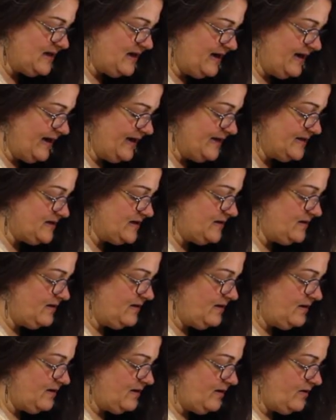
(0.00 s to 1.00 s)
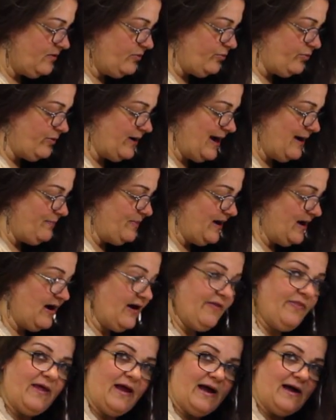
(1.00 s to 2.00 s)
tight wrapping
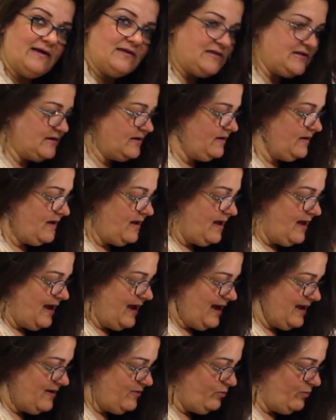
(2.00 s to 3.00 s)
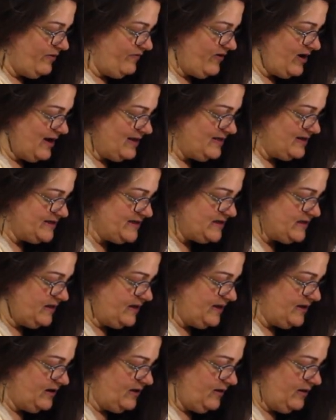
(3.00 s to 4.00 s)
on that. And we've got this
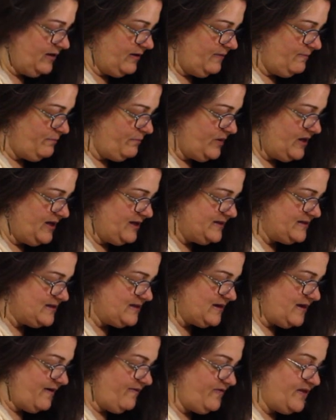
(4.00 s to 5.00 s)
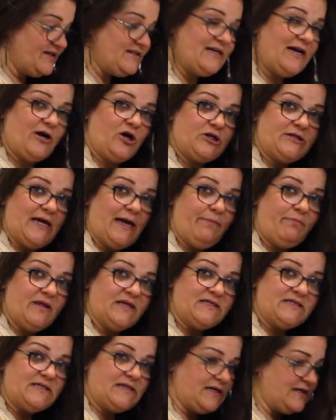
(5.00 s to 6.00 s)
little piece of the tear tape
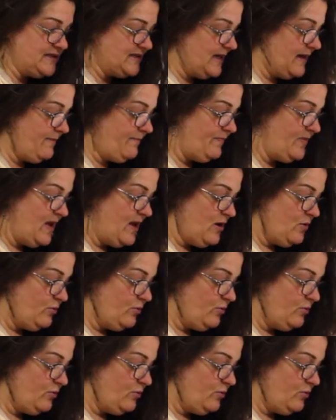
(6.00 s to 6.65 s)
that sticks up,